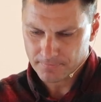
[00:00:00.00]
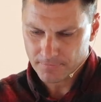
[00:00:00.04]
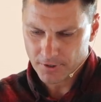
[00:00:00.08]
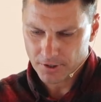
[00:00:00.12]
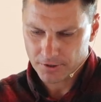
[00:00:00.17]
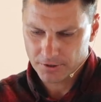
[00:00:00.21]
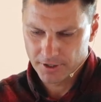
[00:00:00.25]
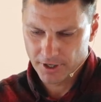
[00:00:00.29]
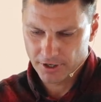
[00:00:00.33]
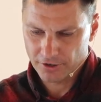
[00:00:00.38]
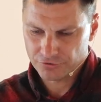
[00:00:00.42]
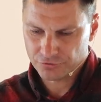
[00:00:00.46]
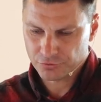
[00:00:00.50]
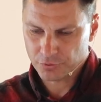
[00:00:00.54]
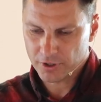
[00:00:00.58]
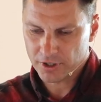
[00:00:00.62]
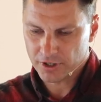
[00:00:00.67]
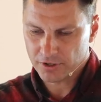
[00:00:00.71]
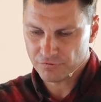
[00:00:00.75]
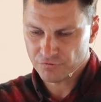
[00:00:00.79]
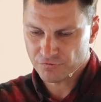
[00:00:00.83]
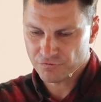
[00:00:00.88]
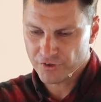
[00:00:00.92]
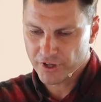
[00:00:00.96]
Now, as
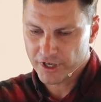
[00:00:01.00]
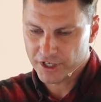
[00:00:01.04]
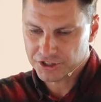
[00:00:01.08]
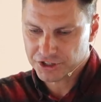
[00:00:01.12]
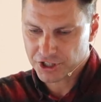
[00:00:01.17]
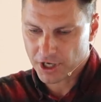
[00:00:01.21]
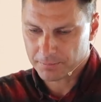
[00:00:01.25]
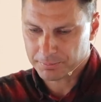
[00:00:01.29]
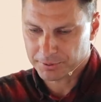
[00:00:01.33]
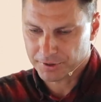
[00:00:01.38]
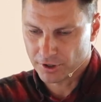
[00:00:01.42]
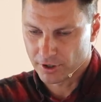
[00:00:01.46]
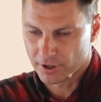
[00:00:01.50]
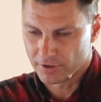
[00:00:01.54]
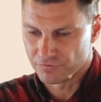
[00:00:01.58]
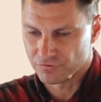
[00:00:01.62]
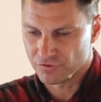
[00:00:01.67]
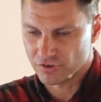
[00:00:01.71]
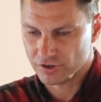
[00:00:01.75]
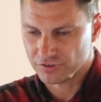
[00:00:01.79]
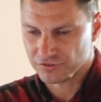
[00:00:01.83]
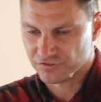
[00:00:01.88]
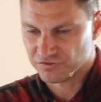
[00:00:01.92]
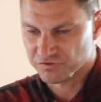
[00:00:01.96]
we finish up here in
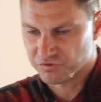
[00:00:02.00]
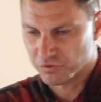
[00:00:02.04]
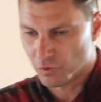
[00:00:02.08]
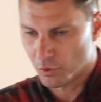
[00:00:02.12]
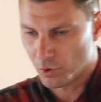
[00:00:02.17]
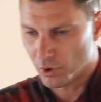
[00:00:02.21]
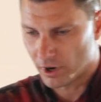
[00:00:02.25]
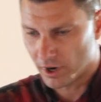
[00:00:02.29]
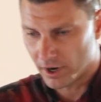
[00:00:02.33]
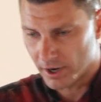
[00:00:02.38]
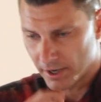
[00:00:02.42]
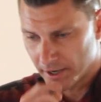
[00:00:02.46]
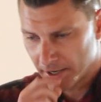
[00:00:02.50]
verse 4,